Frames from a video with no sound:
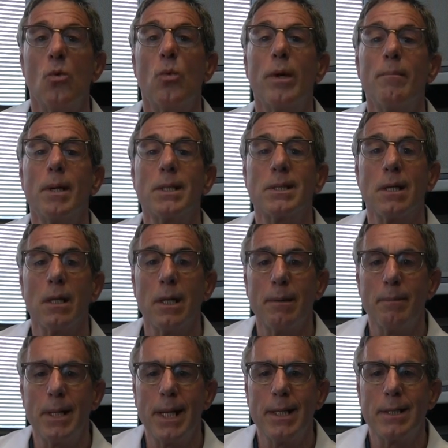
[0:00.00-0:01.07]
We must
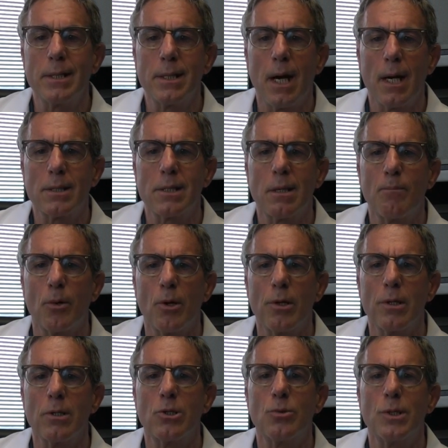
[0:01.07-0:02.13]
eliminate the toxic
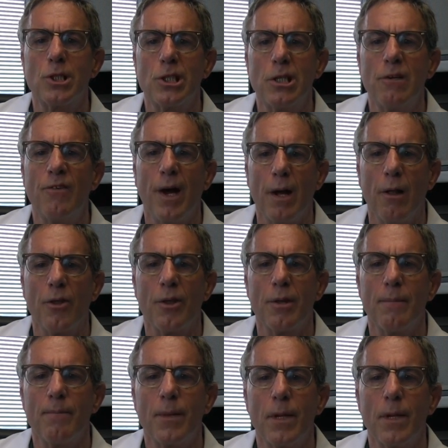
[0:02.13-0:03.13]
burden to achieve health.